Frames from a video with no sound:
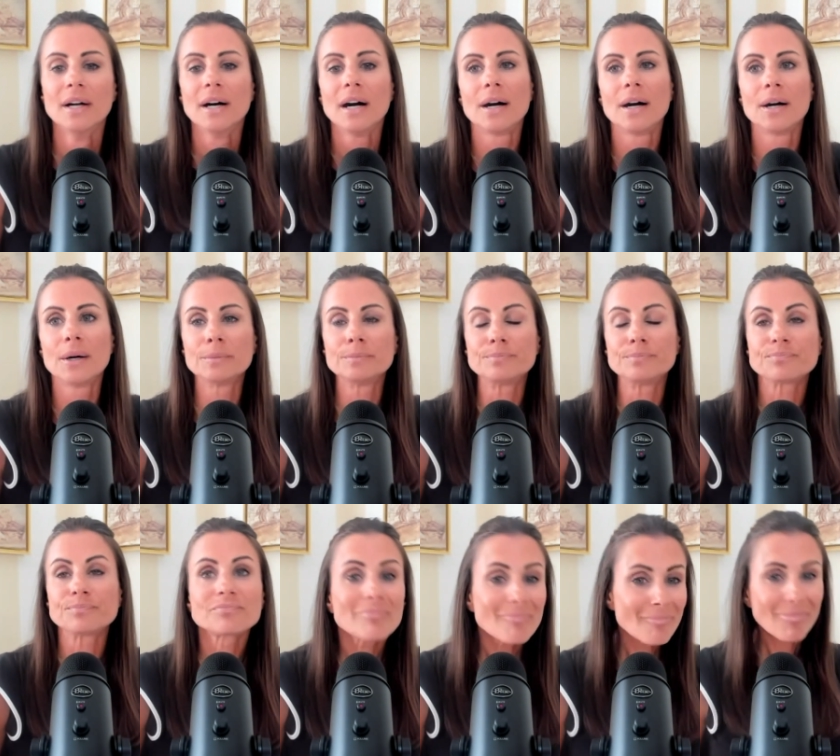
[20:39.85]

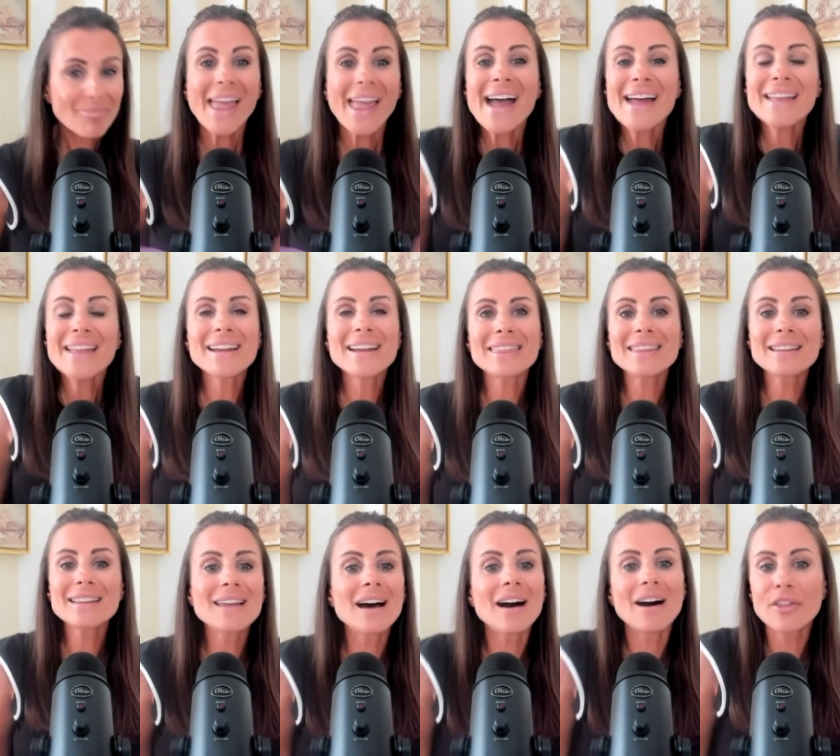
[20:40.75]
And I
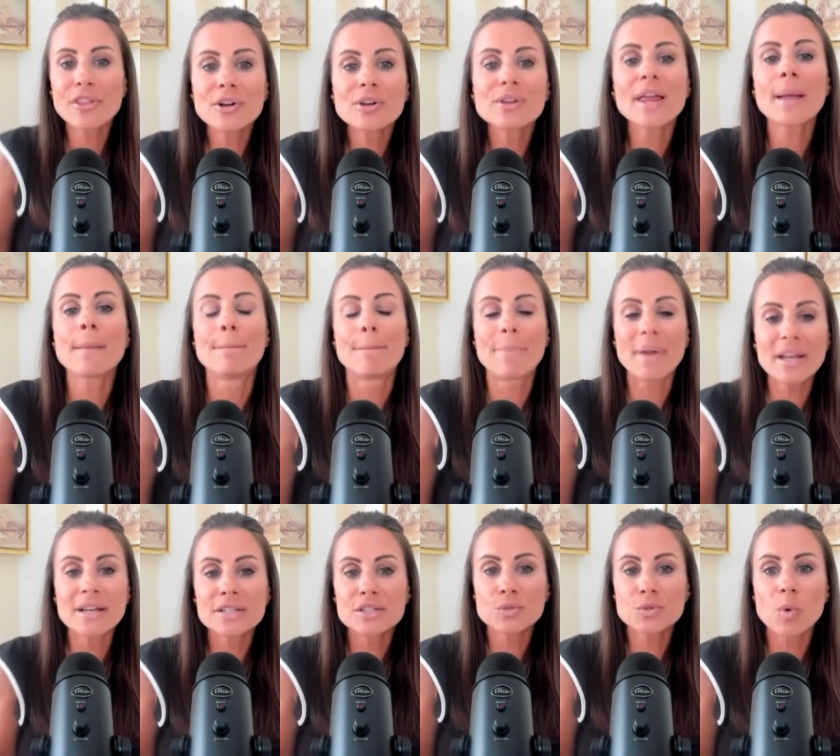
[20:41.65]
think the other like
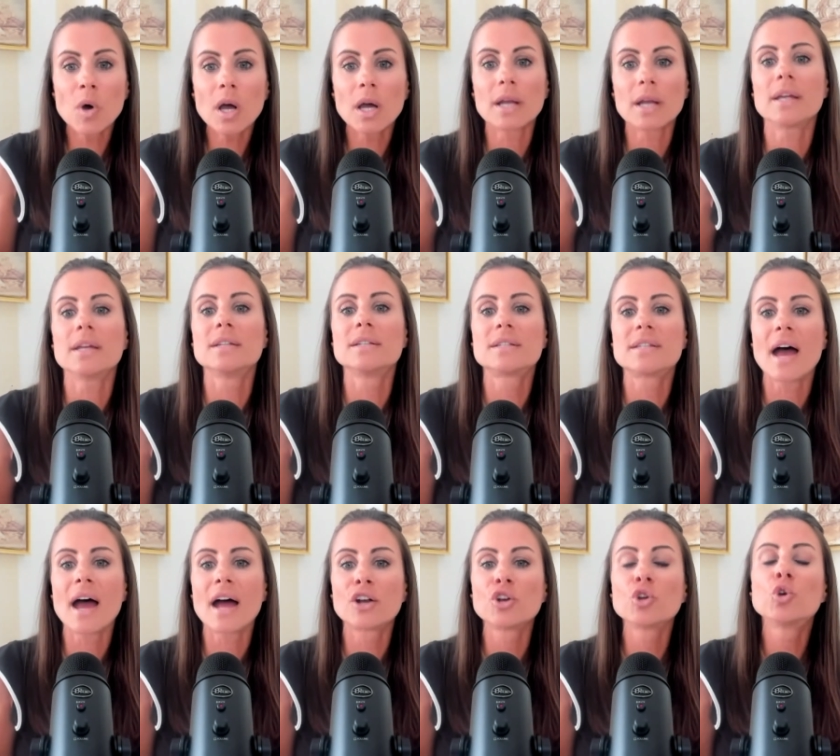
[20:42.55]
biggest one is
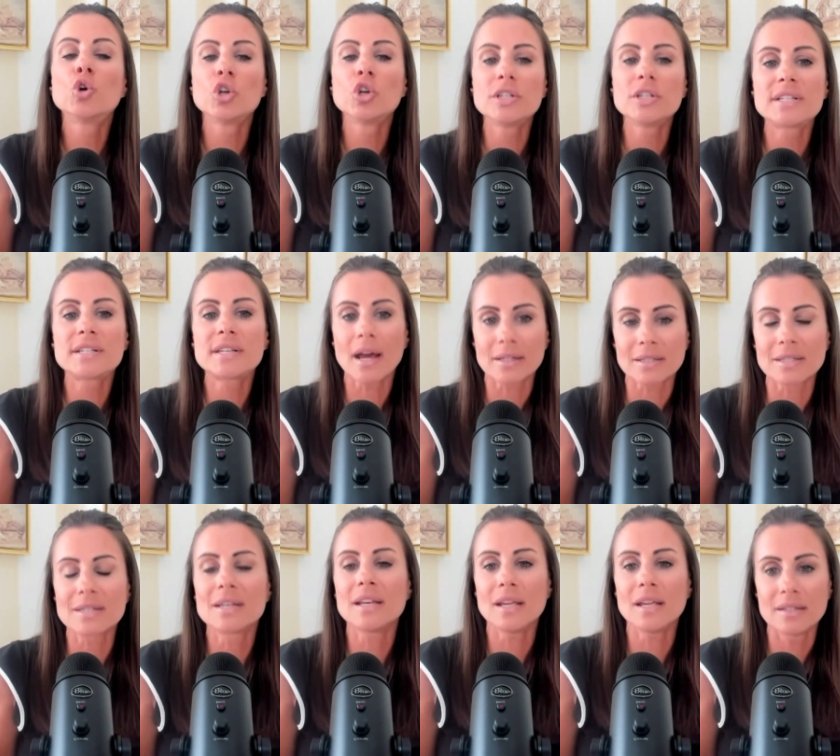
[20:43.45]
that good
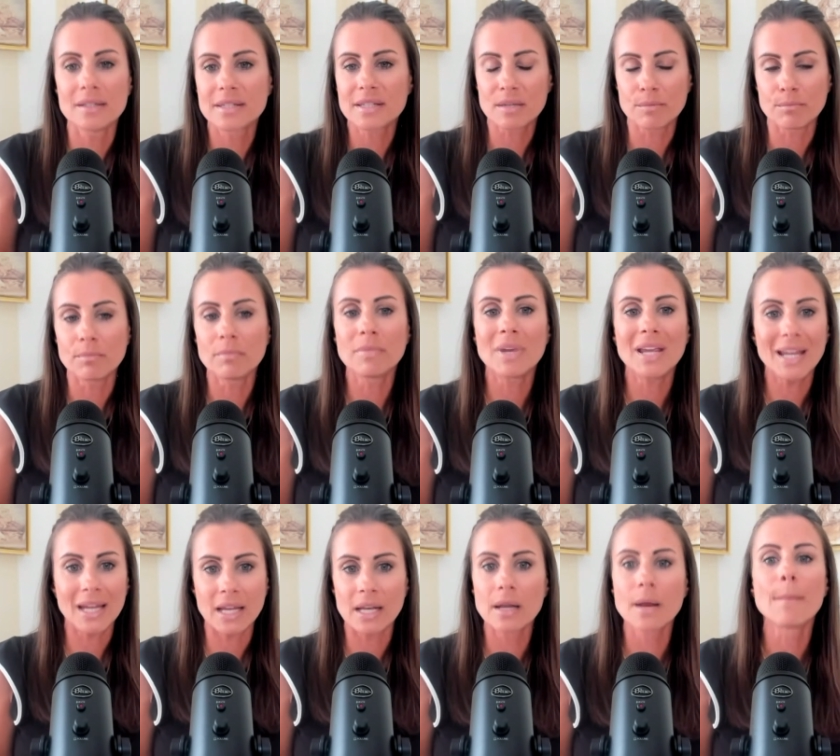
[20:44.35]
sex needs to
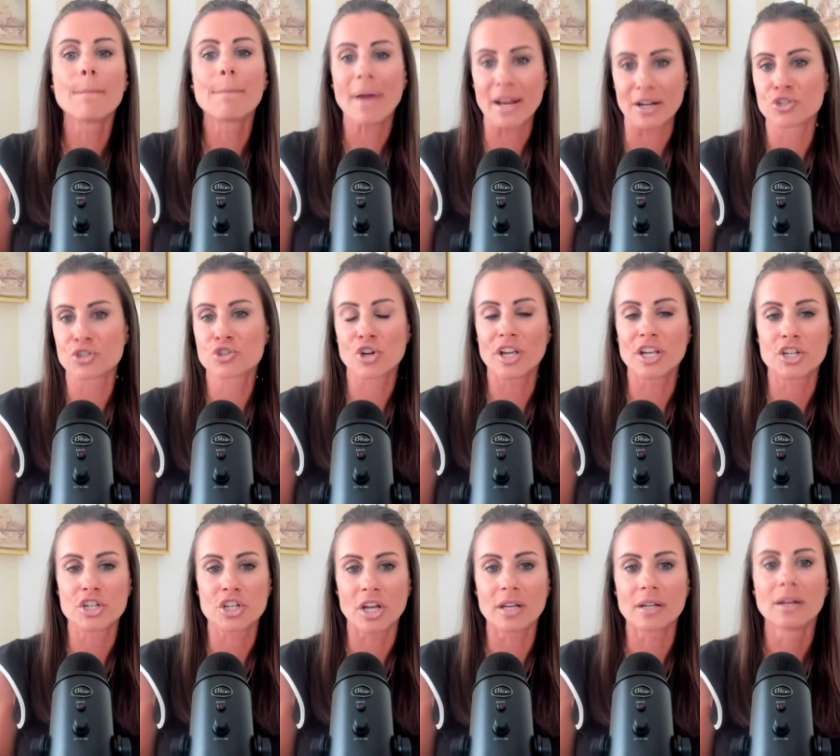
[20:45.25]
mean
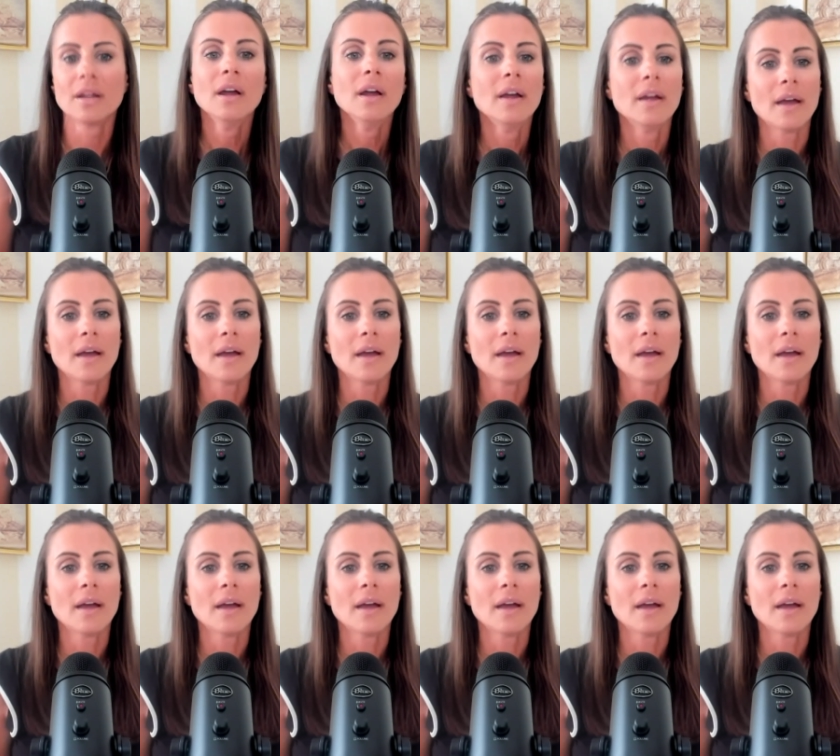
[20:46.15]
penetration,